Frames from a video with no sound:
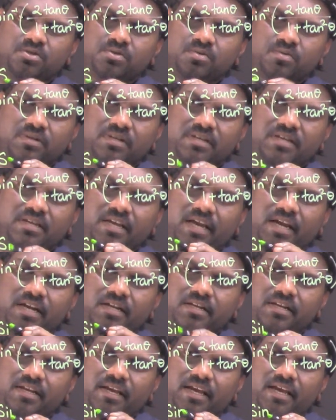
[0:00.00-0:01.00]
to
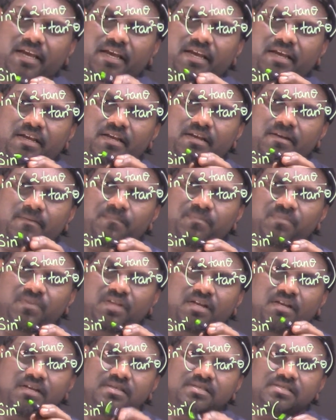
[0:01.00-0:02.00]
get a
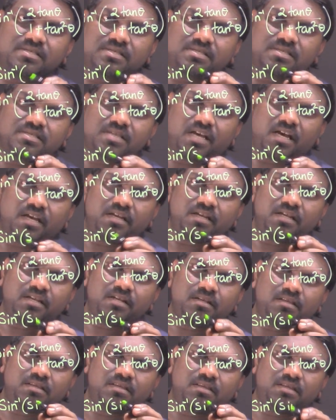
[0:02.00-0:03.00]

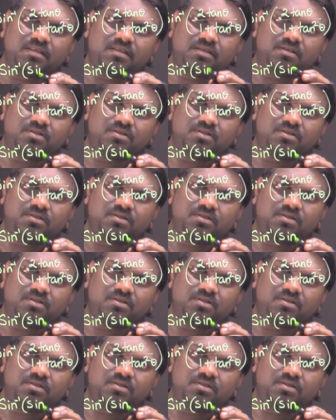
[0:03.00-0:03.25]
sine